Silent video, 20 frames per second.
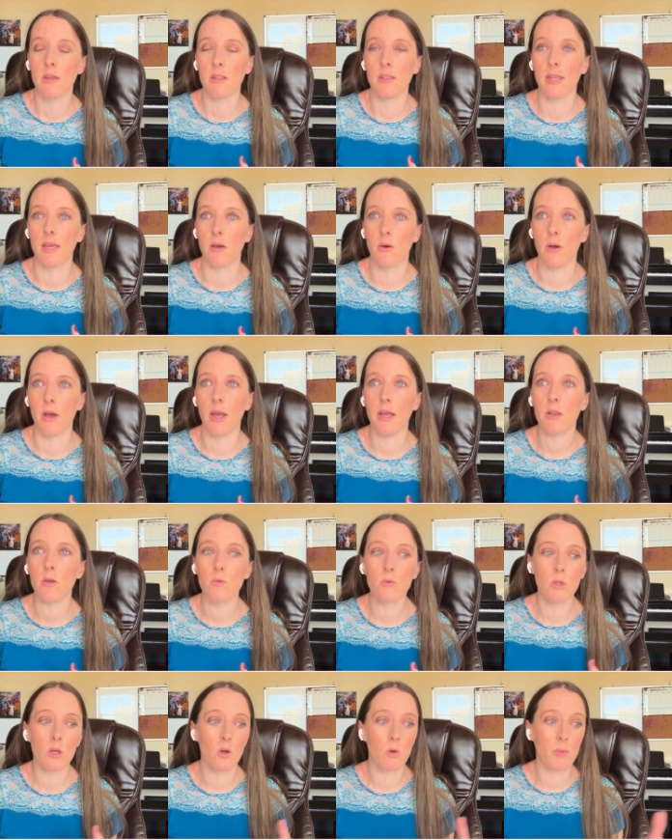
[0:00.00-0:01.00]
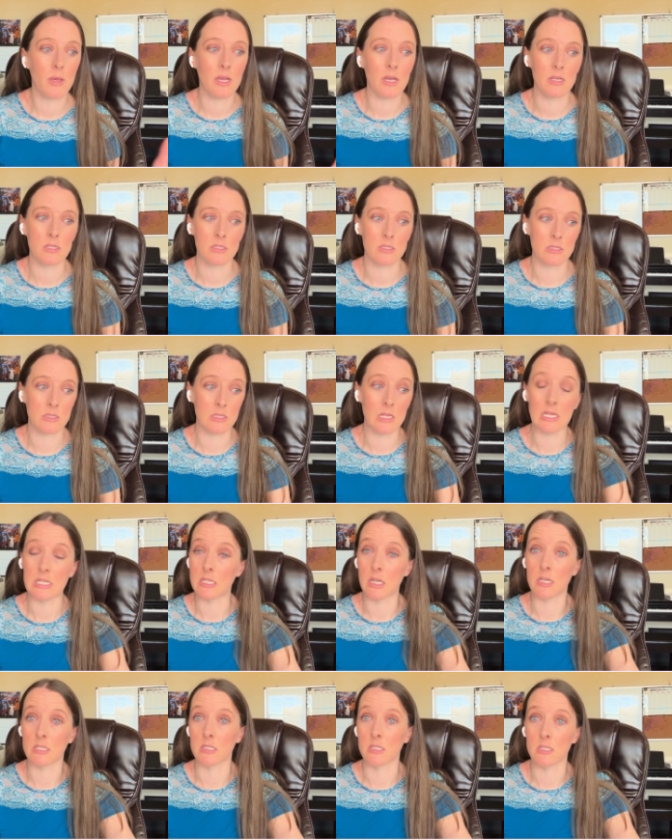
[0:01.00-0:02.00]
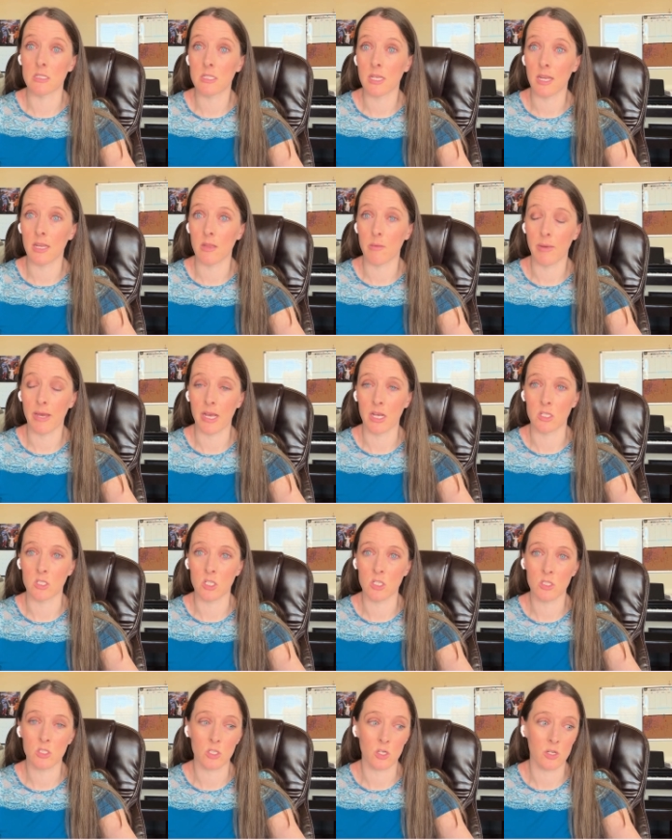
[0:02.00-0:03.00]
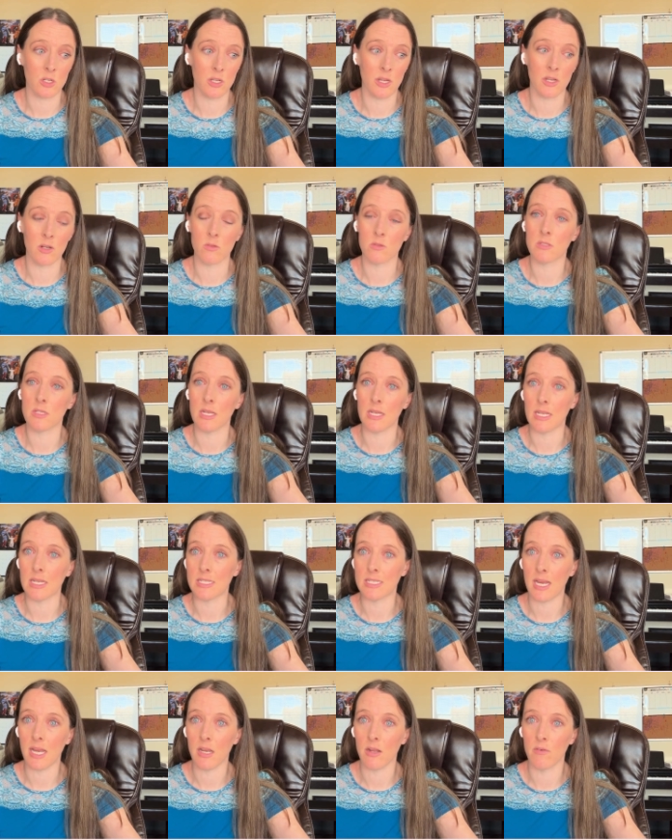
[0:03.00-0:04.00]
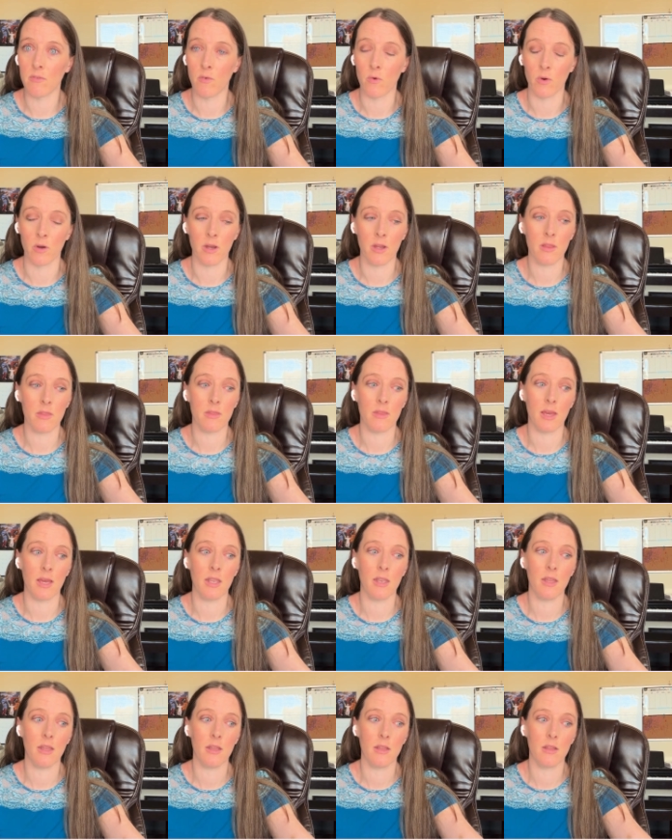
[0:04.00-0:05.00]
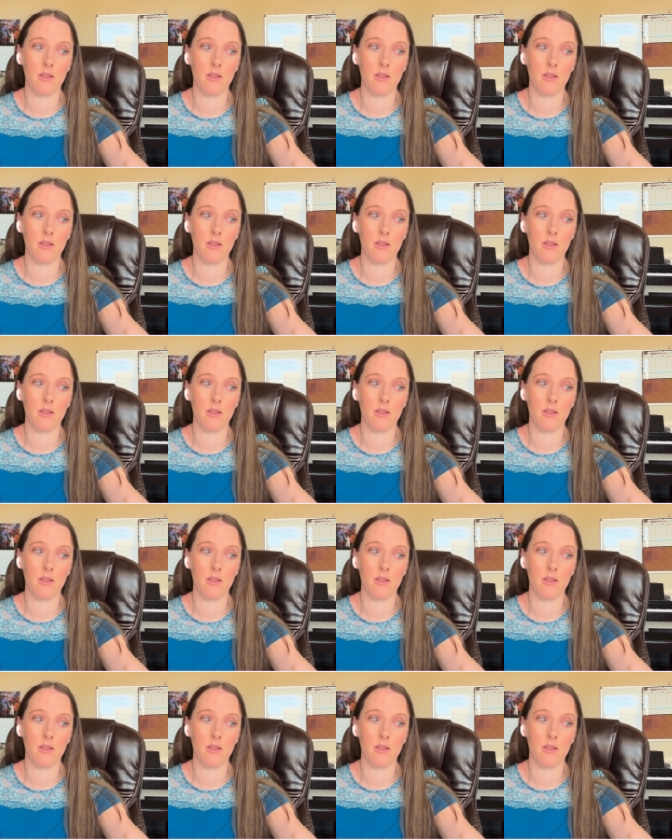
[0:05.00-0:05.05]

Now, I don't know, because it doesn't say in the package insert, and I don't see any data for it, that